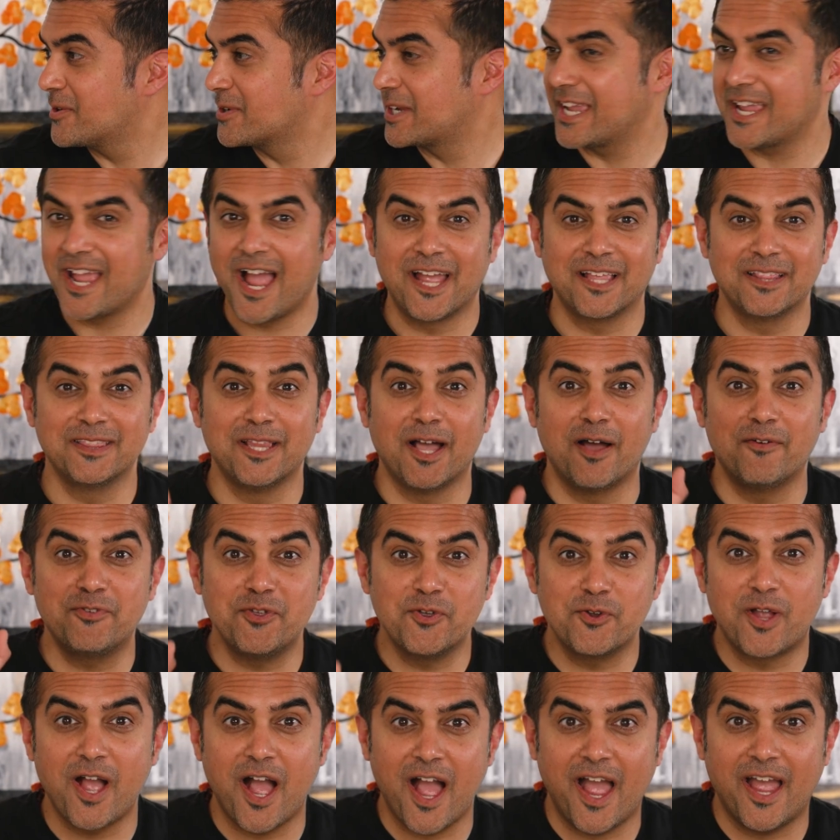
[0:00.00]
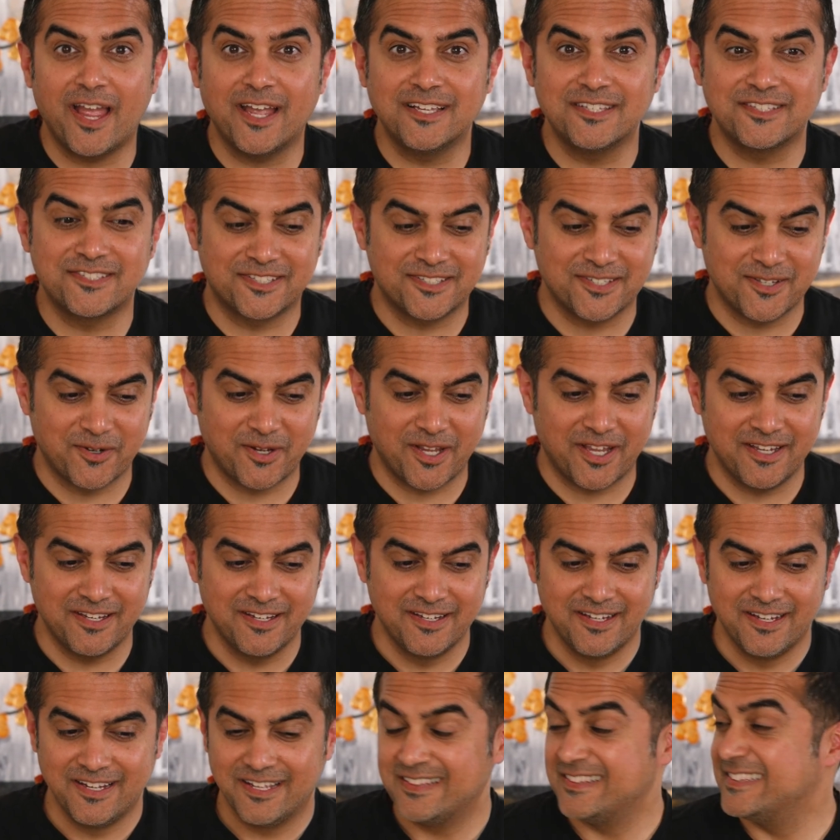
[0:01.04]
Okay, I love you guys. Okay,
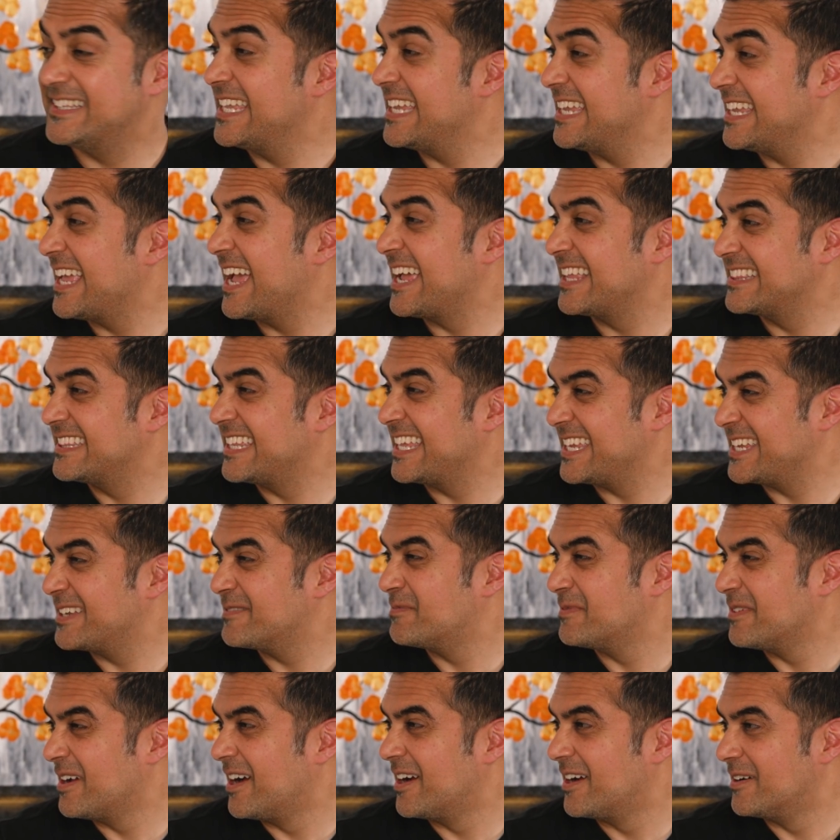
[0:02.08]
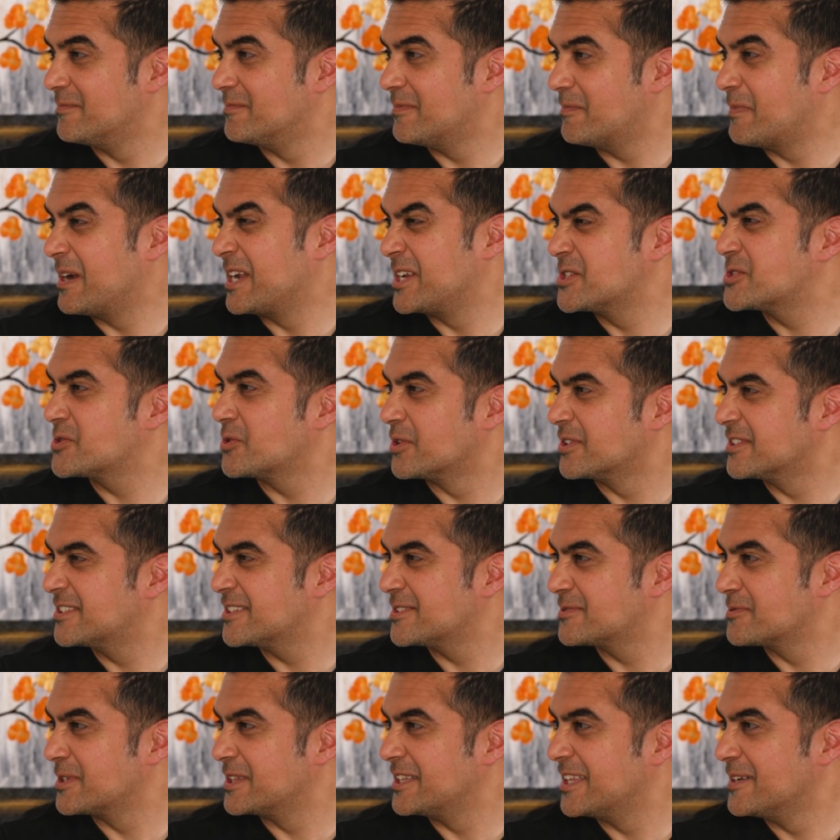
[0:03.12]
my insurance
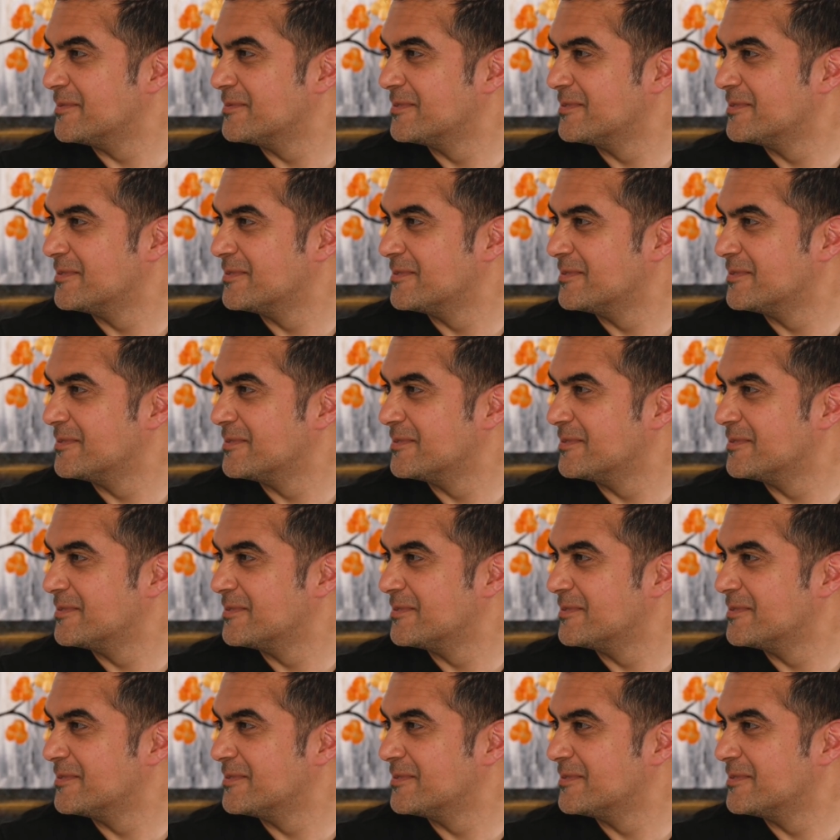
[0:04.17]
is with them.